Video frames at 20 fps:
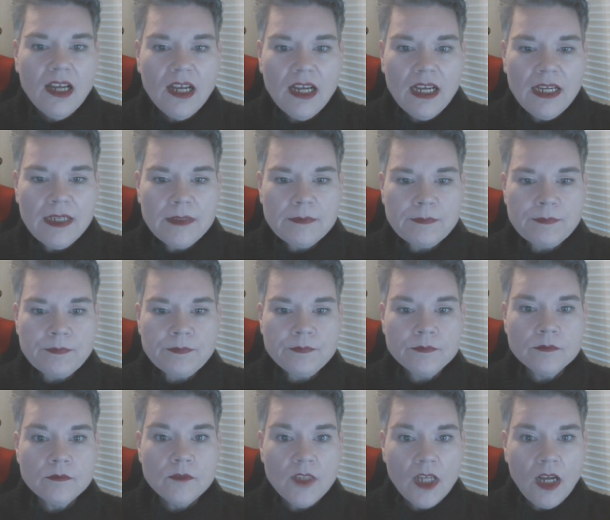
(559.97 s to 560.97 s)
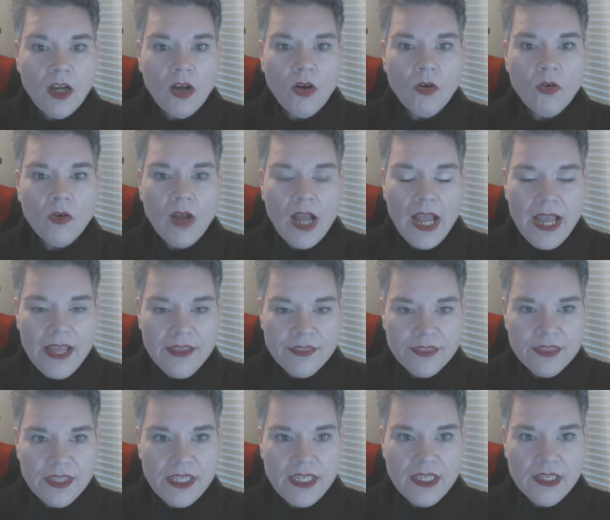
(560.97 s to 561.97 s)
Um, no, I
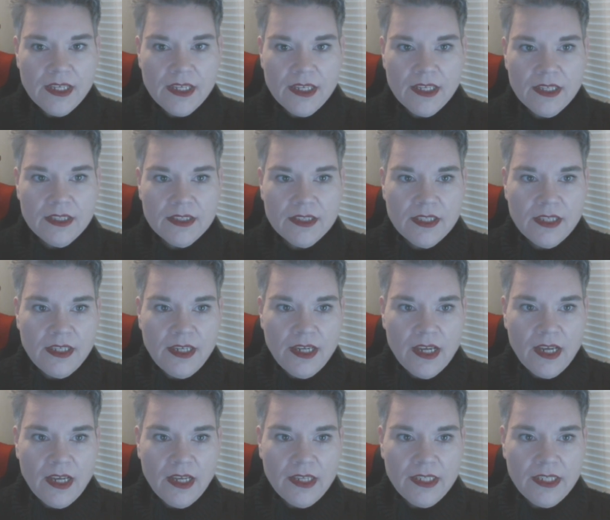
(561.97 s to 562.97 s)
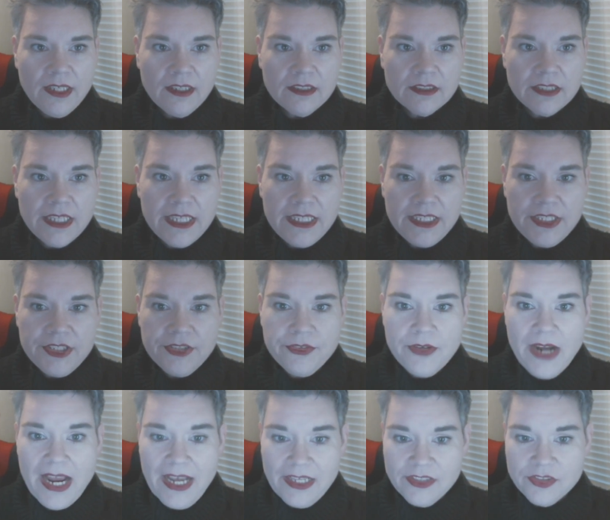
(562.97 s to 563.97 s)
think the uh, young lady who
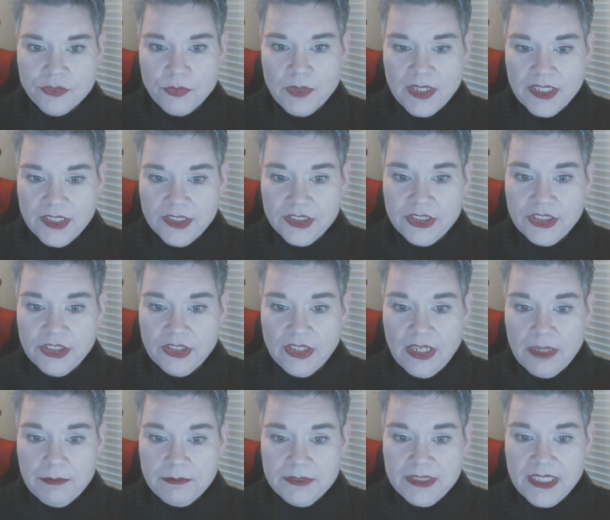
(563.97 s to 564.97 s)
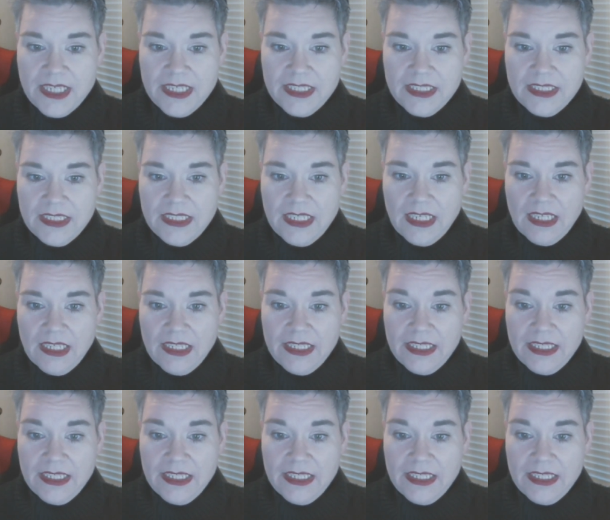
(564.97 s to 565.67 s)
asked where your updated uh,